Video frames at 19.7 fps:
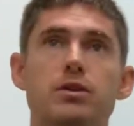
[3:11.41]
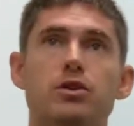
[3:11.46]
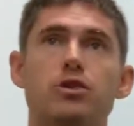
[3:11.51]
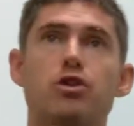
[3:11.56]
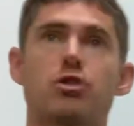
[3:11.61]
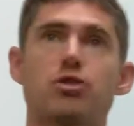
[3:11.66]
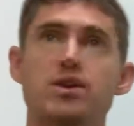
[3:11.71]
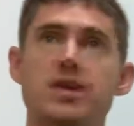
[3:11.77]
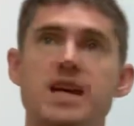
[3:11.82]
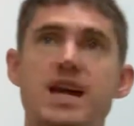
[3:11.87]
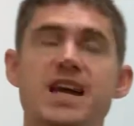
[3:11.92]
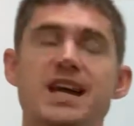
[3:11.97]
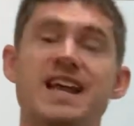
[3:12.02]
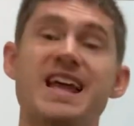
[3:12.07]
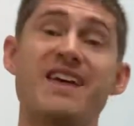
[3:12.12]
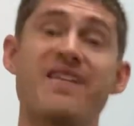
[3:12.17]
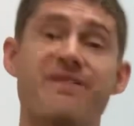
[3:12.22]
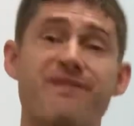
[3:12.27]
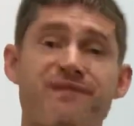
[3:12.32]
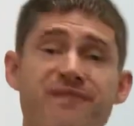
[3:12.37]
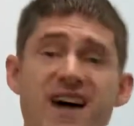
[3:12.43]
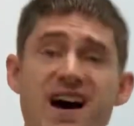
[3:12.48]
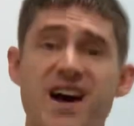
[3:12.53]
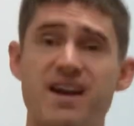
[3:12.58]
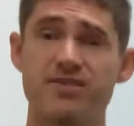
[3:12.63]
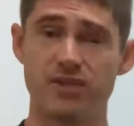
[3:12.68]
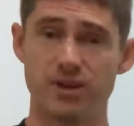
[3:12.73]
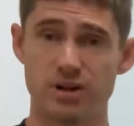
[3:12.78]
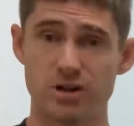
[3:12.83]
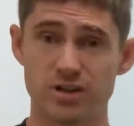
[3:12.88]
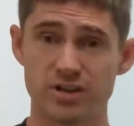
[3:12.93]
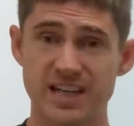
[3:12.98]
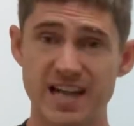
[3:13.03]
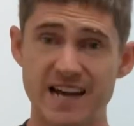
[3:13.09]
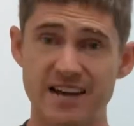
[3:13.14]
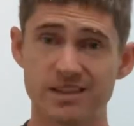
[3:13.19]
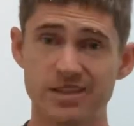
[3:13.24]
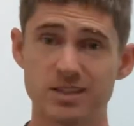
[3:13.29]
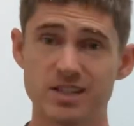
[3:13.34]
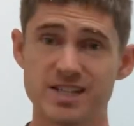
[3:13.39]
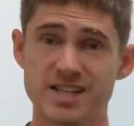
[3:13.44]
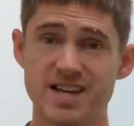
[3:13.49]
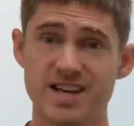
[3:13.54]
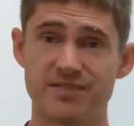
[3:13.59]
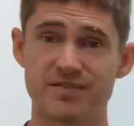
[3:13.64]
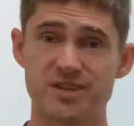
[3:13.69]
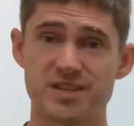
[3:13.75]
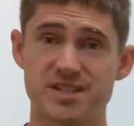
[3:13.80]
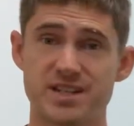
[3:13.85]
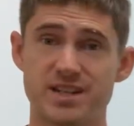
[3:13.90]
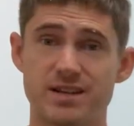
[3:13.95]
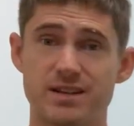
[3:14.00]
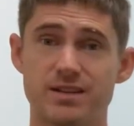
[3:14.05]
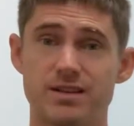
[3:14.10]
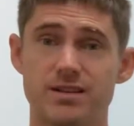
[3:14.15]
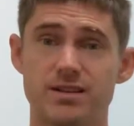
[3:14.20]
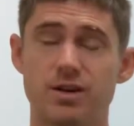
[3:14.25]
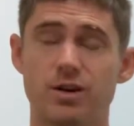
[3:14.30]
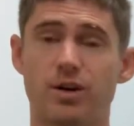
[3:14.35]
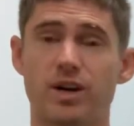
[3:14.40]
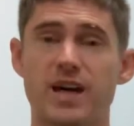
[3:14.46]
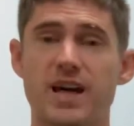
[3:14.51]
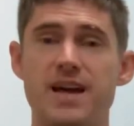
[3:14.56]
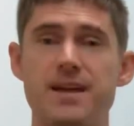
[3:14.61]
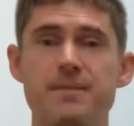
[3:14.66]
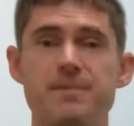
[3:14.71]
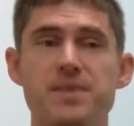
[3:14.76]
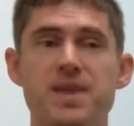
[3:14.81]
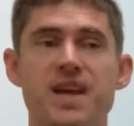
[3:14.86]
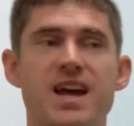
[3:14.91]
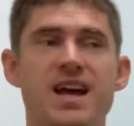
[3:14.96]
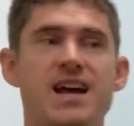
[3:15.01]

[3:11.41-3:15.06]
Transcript: create a 500 calorie deficit, okay?